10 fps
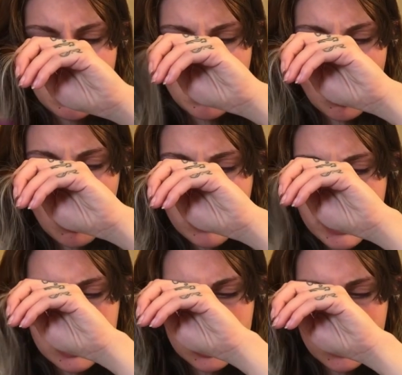All I
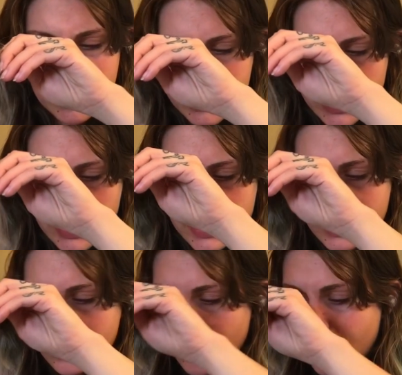do is
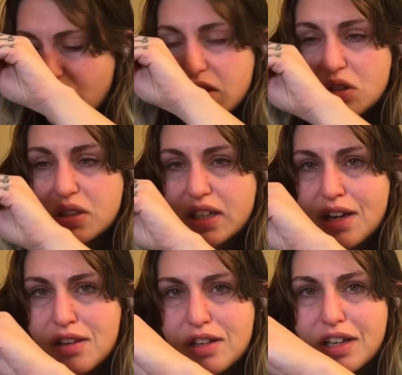literally
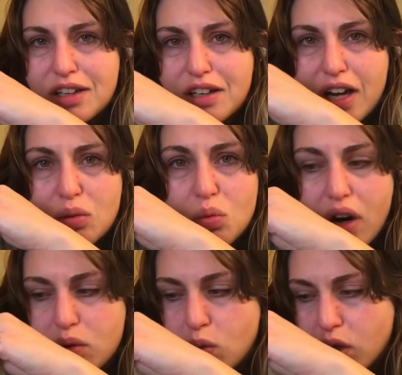nothing. I
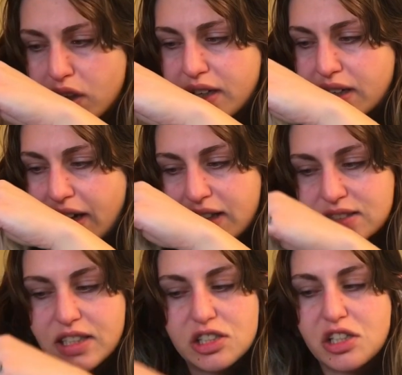work at a gas
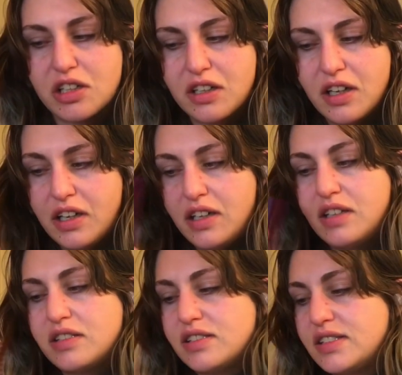station,
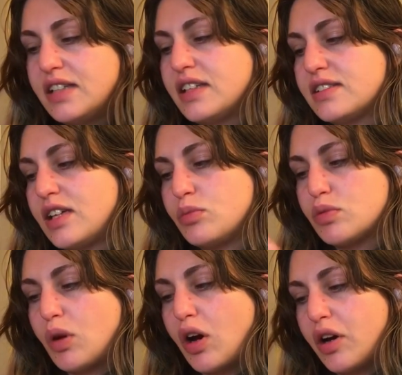sit in the same
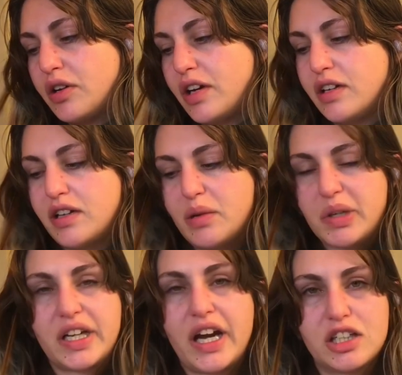spot, and I'm a
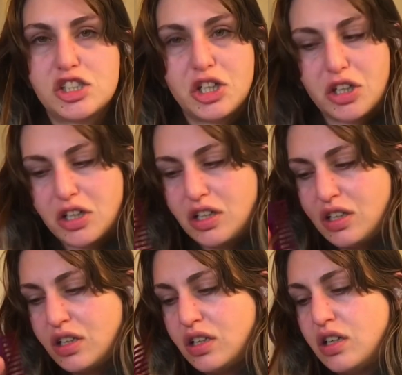cashier.
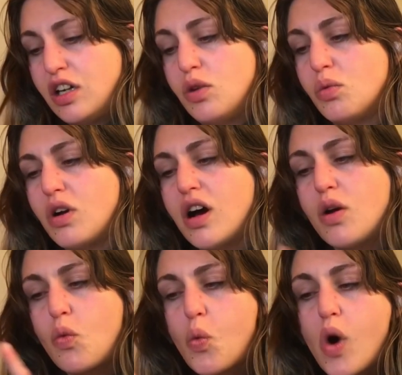
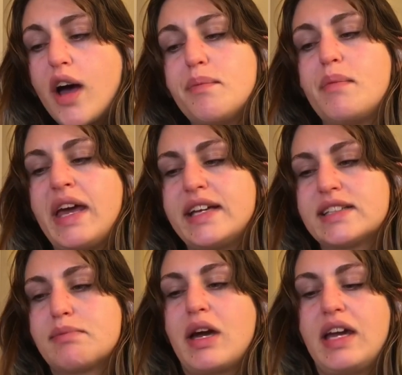What
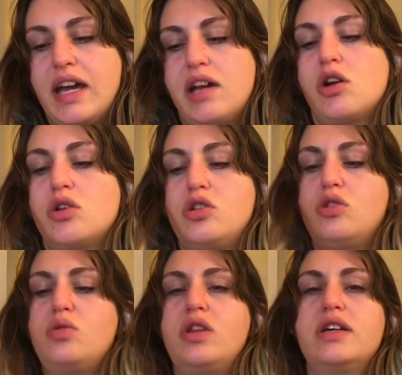makes my hair do
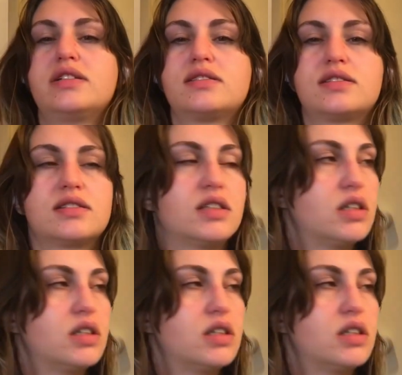this?